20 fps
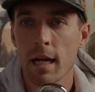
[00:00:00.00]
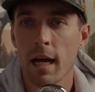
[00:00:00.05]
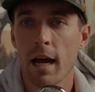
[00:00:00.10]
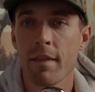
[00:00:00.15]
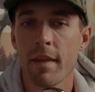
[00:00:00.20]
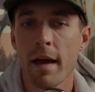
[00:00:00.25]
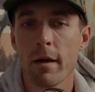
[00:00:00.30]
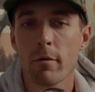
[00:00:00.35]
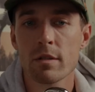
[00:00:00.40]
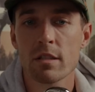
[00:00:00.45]

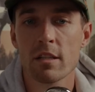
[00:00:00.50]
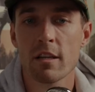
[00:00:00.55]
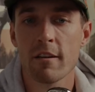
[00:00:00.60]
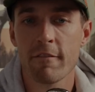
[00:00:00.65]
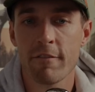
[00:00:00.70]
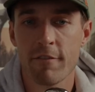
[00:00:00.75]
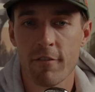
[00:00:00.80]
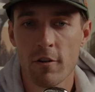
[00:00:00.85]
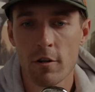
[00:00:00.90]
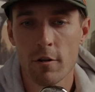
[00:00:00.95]
And that was
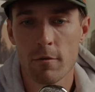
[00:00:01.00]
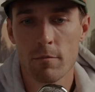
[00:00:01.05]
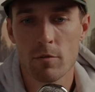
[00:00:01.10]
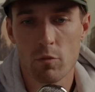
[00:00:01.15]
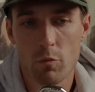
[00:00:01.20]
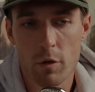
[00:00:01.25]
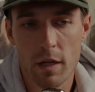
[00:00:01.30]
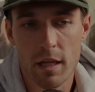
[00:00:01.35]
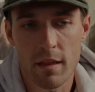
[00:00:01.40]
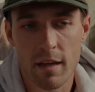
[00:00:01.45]

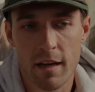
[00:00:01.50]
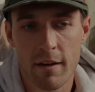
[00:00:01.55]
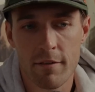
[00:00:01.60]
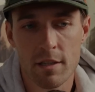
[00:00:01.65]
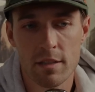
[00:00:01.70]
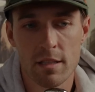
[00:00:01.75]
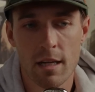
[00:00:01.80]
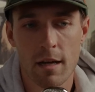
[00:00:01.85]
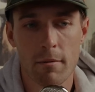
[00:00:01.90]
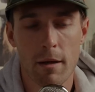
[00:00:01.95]
confirmed with
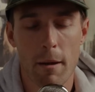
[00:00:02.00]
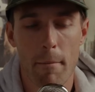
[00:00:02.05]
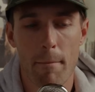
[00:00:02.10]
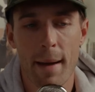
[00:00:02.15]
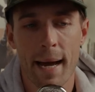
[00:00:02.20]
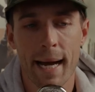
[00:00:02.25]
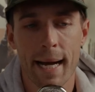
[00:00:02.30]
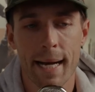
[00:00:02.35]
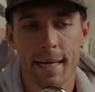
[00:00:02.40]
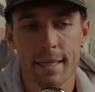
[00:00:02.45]
every time I
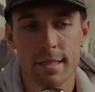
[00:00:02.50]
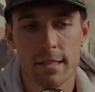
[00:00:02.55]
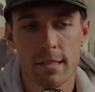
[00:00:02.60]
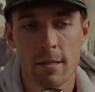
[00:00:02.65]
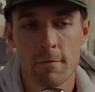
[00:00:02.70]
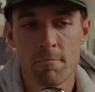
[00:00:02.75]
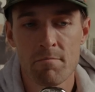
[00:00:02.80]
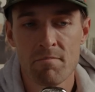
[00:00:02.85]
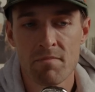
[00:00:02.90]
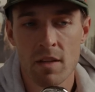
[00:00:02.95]

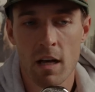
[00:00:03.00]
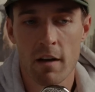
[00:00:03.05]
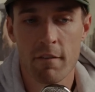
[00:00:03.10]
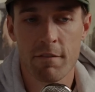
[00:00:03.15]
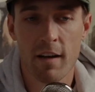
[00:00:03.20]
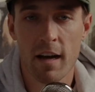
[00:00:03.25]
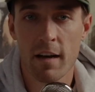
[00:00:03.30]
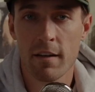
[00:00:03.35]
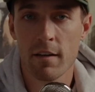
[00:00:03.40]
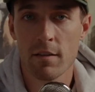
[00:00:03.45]
passed
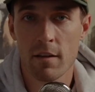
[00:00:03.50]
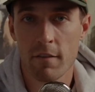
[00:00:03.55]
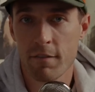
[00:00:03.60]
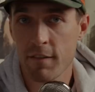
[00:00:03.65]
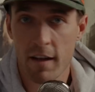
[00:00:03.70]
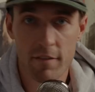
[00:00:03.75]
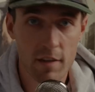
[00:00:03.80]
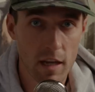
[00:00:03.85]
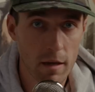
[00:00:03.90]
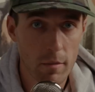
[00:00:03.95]
the
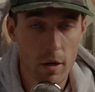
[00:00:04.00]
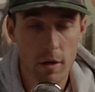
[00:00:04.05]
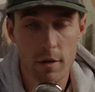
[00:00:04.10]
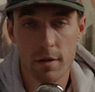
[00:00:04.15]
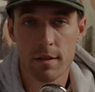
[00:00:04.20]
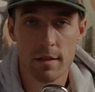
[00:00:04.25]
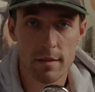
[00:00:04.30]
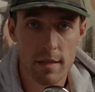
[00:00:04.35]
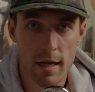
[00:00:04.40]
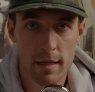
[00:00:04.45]
5K
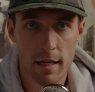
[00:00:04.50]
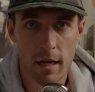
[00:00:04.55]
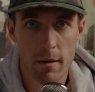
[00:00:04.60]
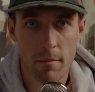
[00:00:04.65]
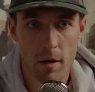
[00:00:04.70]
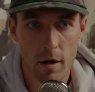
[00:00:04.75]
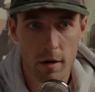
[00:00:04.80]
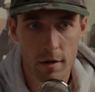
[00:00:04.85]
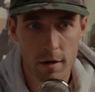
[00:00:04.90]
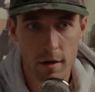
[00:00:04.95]
marker, the 10K
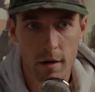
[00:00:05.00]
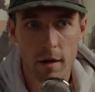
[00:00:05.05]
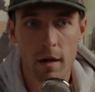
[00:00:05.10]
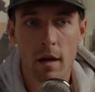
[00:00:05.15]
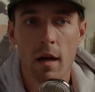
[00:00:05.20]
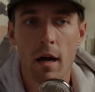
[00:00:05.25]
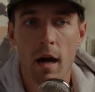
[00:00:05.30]
marker,